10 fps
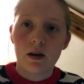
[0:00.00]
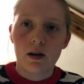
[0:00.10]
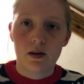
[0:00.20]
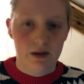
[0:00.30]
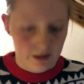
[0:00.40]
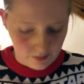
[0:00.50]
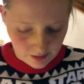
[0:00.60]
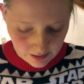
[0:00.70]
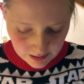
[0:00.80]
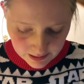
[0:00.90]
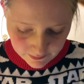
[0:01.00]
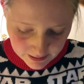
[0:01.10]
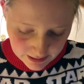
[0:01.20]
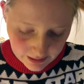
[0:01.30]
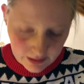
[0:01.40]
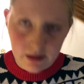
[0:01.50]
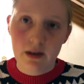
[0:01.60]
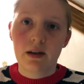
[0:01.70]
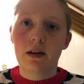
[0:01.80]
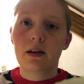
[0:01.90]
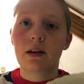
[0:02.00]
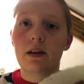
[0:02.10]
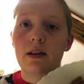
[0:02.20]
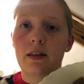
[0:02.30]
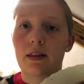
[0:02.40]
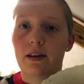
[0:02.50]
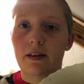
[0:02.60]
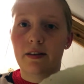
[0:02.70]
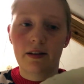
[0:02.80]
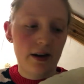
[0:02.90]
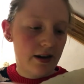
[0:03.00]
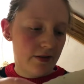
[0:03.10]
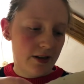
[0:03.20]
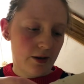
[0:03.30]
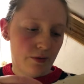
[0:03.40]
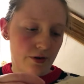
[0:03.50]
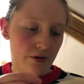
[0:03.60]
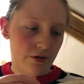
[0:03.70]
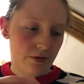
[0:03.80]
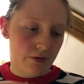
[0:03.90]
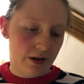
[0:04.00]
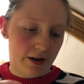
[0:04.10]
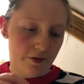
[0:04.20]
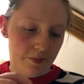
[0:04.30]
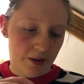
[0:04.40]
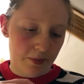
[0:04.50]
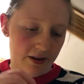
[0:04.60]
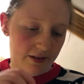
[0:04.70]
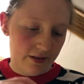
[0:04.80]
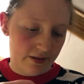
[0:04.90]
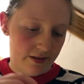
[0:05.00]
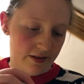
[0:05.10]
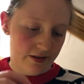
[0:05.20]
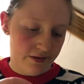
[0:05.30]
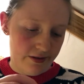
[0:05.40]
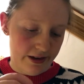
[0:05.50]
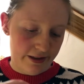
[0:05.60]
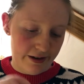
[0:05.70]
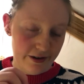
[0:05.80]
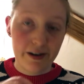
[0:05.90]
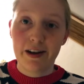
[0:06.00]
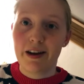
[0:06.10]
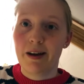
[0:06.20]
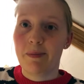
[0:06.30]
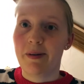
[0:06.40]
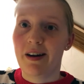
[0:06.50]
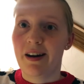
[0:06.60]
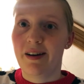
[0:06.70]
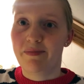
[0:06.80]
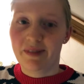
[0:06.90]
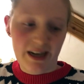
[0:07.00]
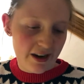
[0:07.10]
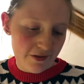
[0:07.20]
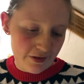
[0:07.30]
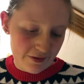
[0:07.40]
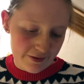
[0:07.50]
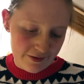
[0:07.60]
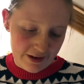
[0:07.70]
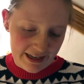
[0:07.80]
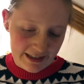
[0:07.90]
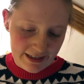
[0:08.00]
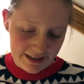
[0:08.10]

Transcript: Okay, well, I have like this. I have like one or two kind of big pieces still in there, but I'm kind of afraid